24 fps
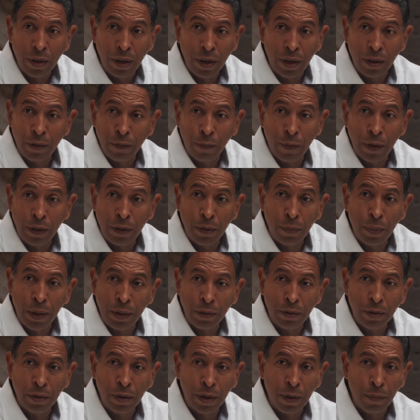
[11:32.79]
is
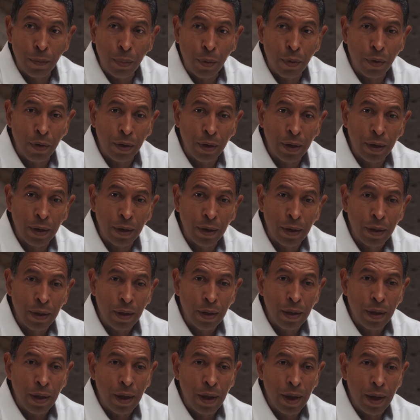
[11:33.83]
fundamentally important.
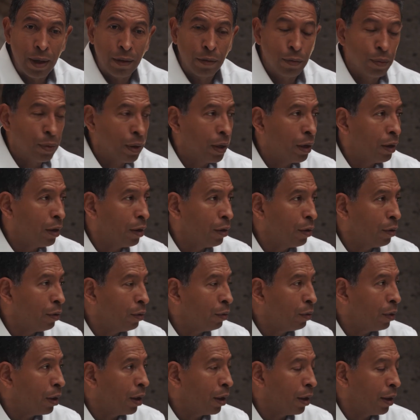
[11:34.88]
As we
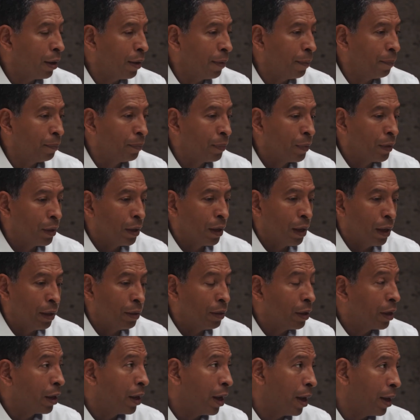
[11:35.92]
know, in
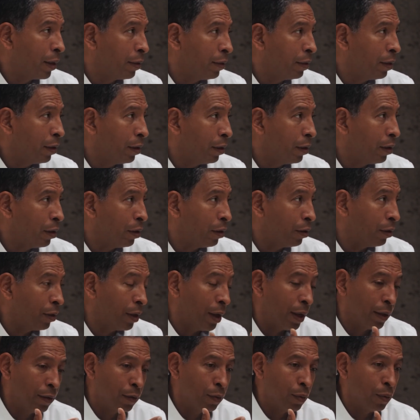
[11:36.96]
the gut,
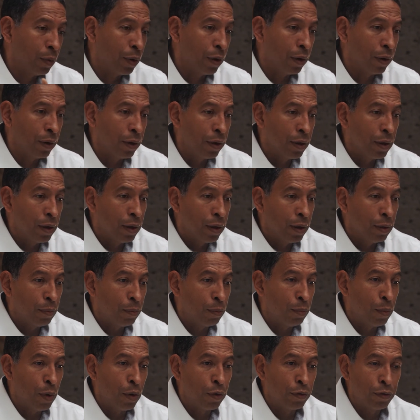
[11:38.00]
that's where
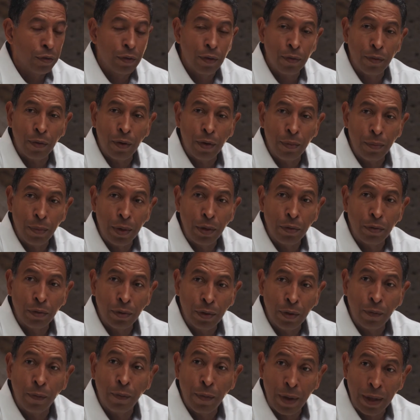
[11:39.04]
most of our immune
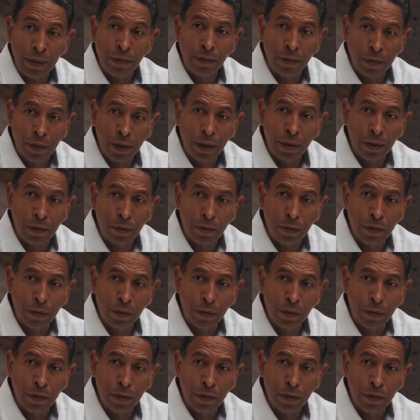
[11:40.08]
defense is.